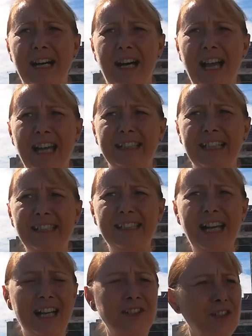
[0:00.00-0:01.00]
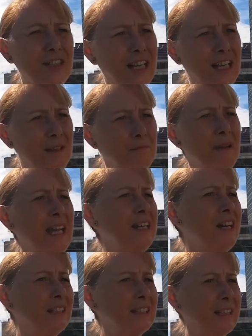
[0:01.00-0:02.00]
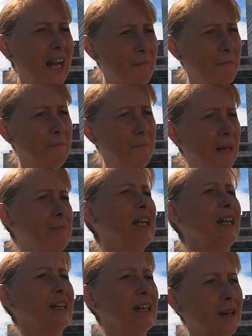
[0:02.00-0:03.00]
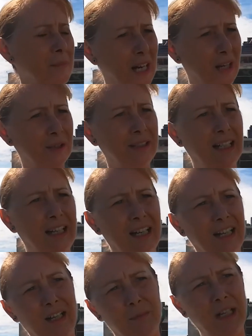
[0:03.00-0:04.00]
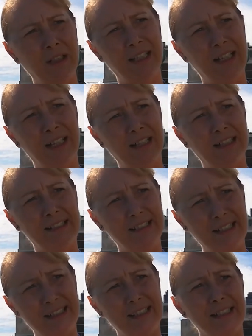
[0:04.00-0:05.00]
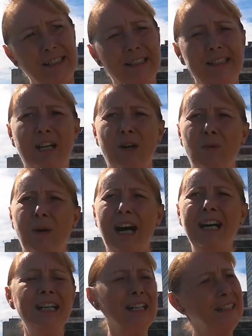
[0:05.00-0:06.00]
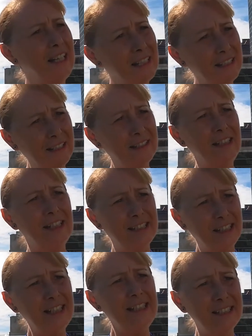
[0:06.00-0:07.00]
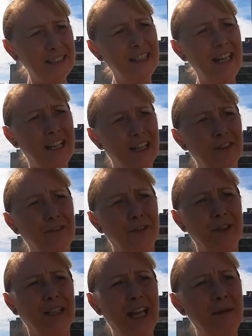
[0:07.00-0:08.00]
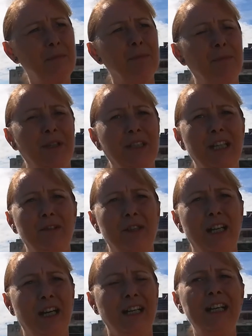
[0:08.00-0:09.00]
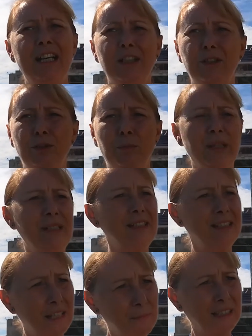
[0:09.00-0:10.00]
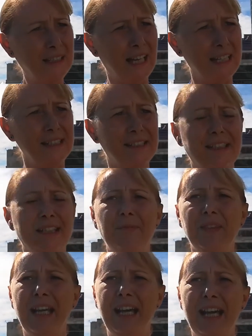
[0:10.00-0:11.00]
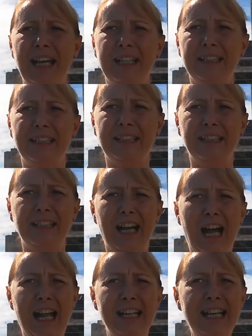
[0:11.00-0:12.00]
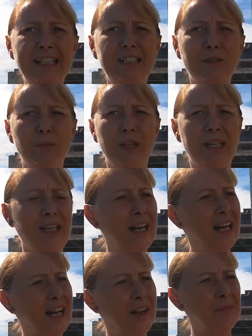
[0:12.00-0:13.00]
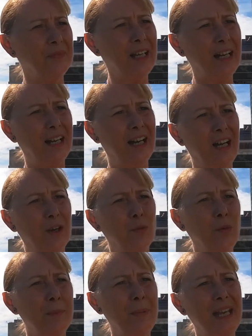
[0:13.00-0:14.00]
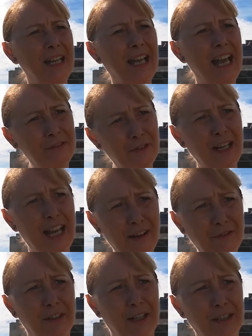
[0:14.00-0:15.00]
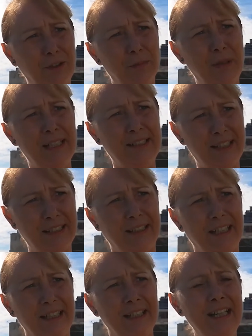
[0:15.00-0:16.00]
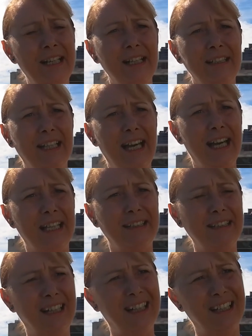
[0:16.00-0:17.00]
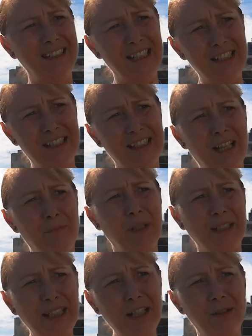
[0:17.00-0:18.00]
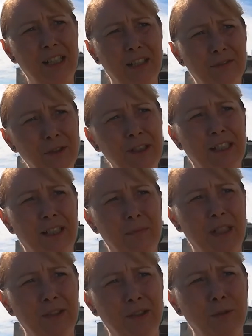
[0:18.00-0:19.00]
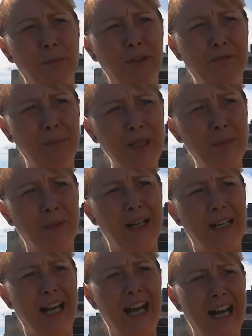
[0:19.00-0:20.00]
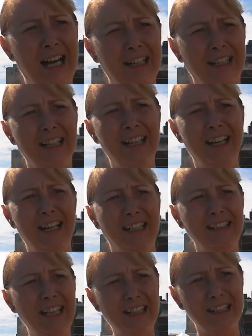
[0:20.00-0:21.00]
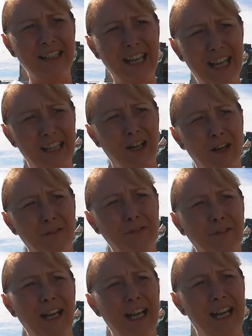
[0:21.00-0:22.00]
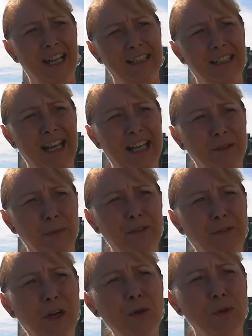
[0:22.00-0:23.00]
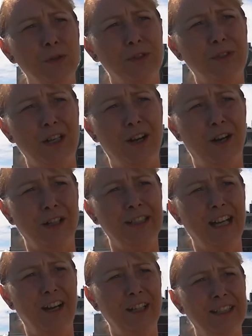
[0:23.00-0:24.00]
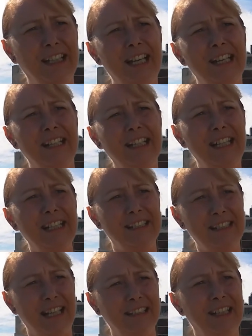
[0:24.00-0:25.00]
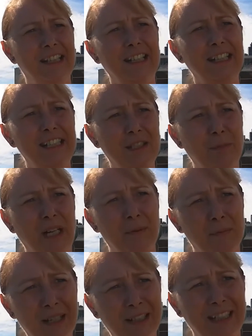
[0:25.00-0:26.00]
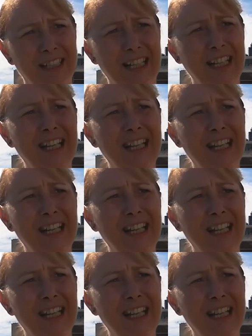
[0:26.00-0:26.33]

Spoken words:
And as such, they may not come public about their diseases. So there is a risk there for them in particular to be stigmatized. And unless we make every effort to make certain that this particular vulnerable group of people are taken care of, and we focus on their needs and their needs primarily,